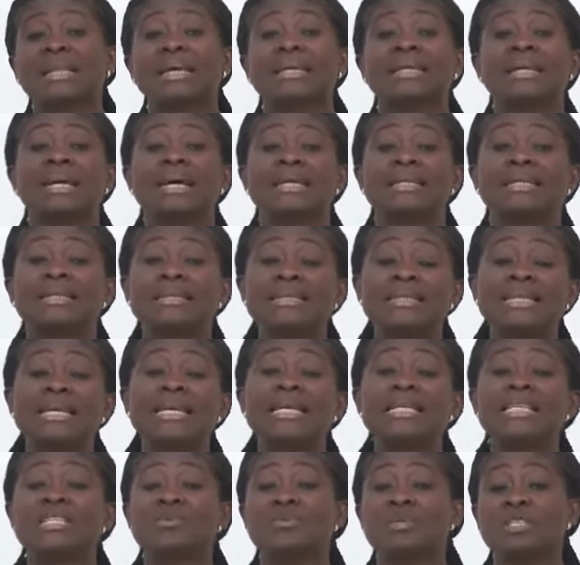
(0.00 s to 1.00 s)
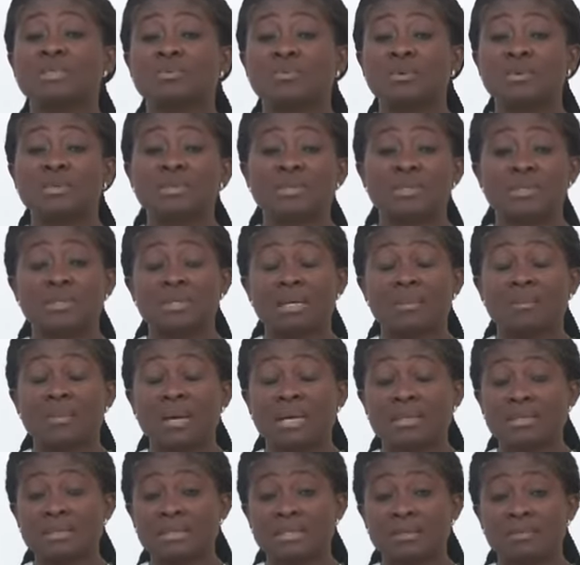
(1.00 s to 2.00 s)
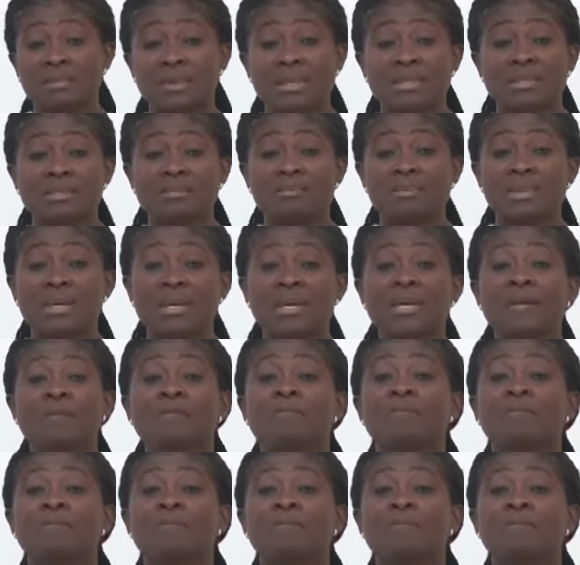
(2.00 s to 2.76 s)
that can change responses that participants make.